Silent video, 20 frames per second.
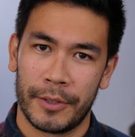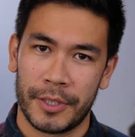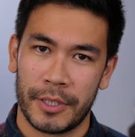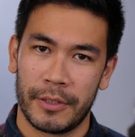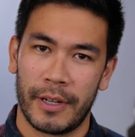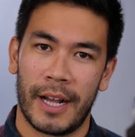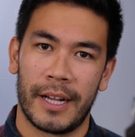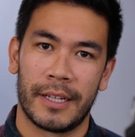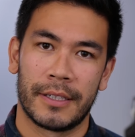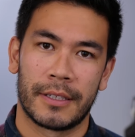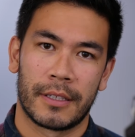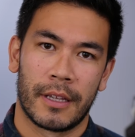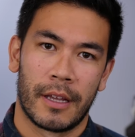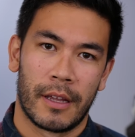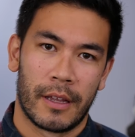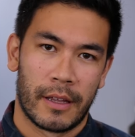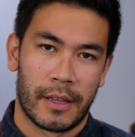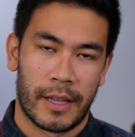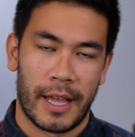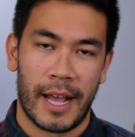also has
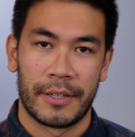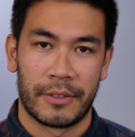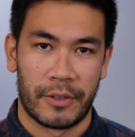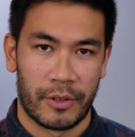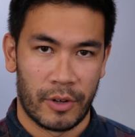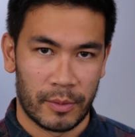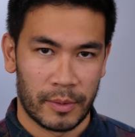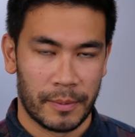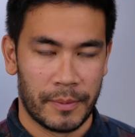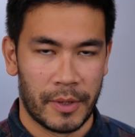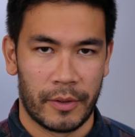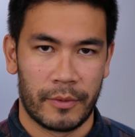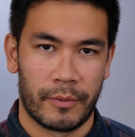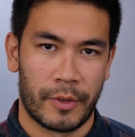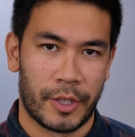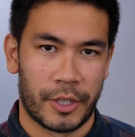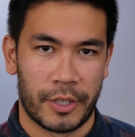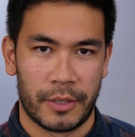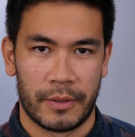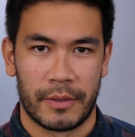a normal mode,
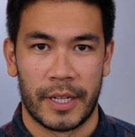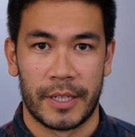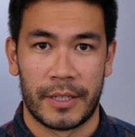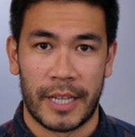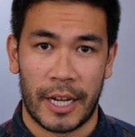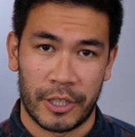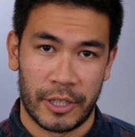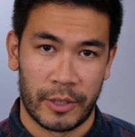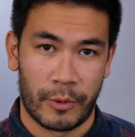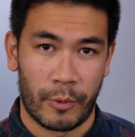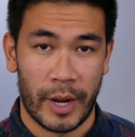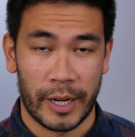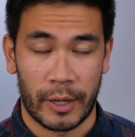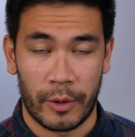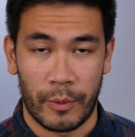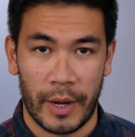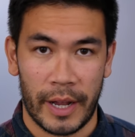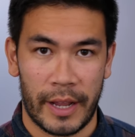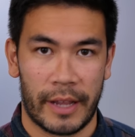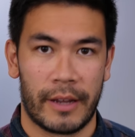which is actually quite
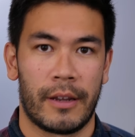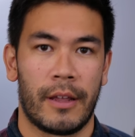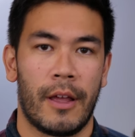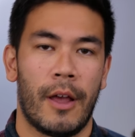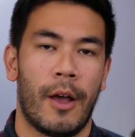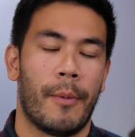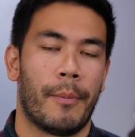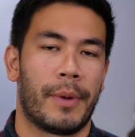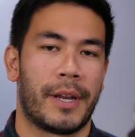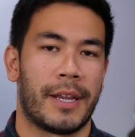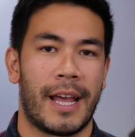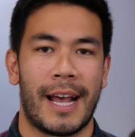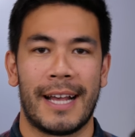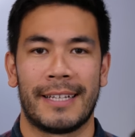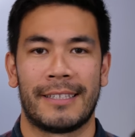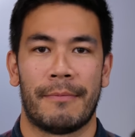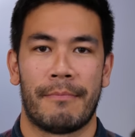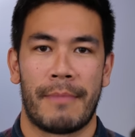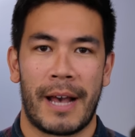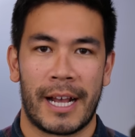quiet, but it
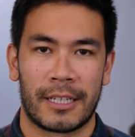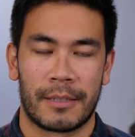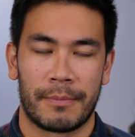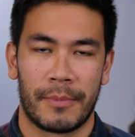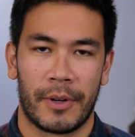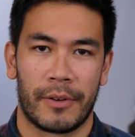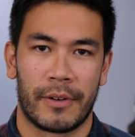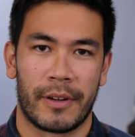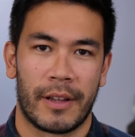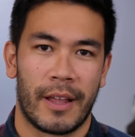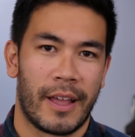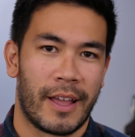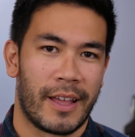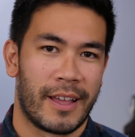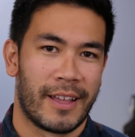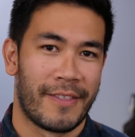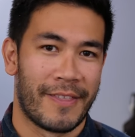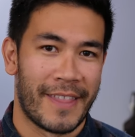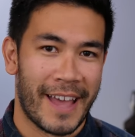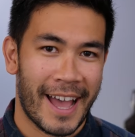has a max mode.
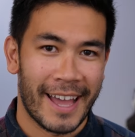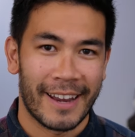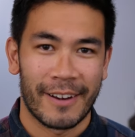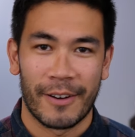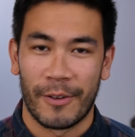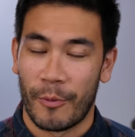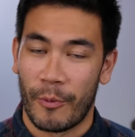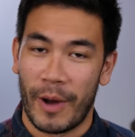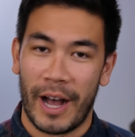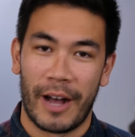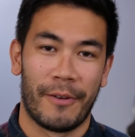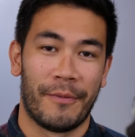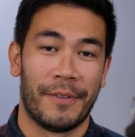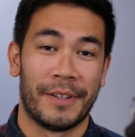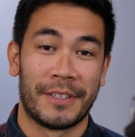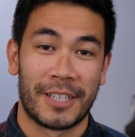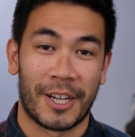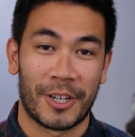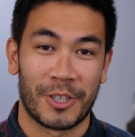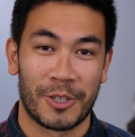And that, wow,
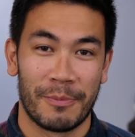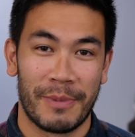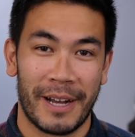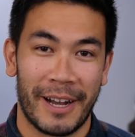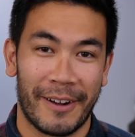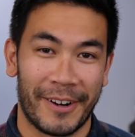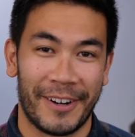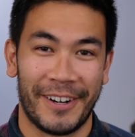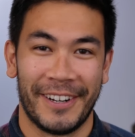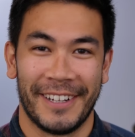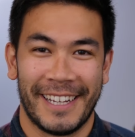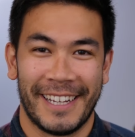the suction power.